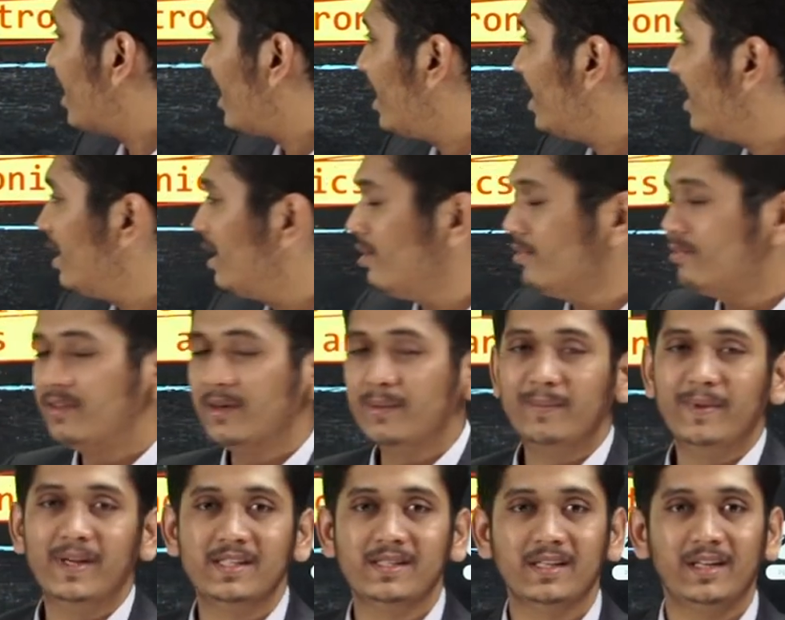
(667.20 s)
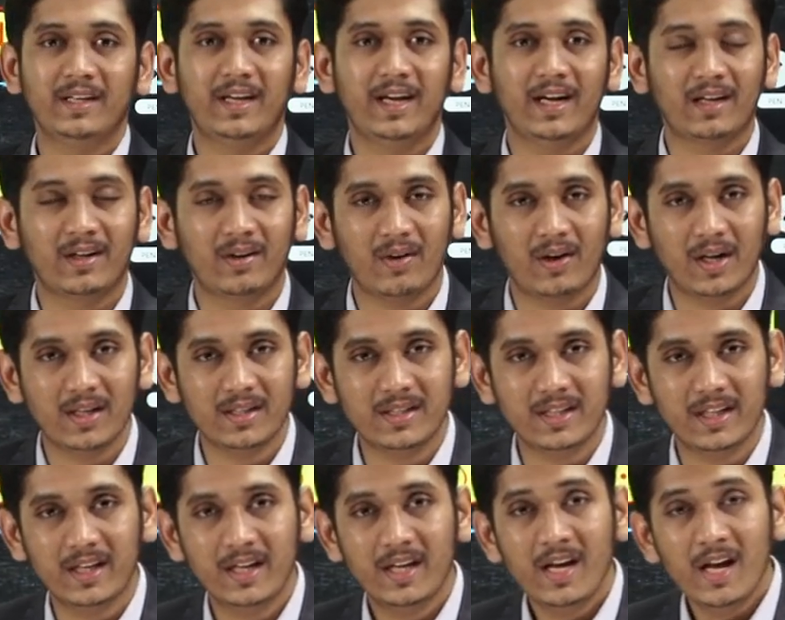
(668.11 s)
and Information
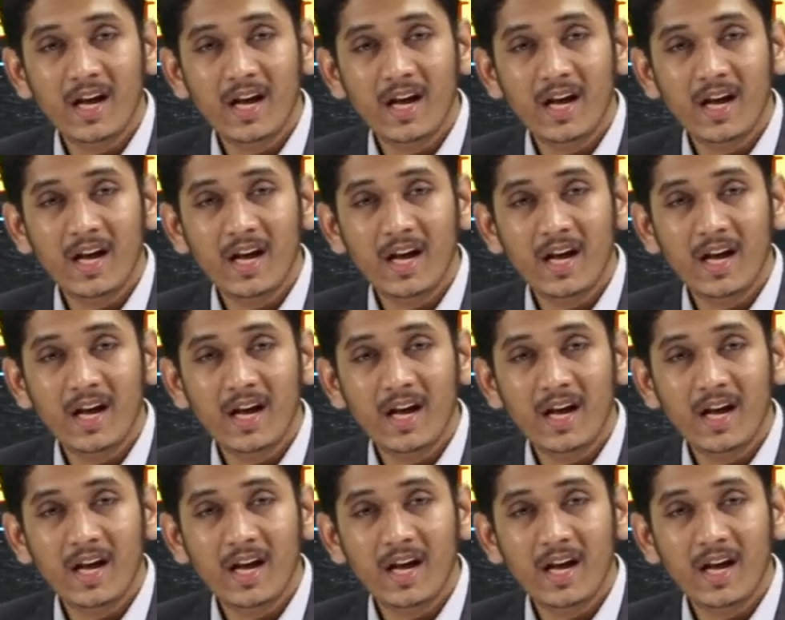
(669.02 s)
Technology.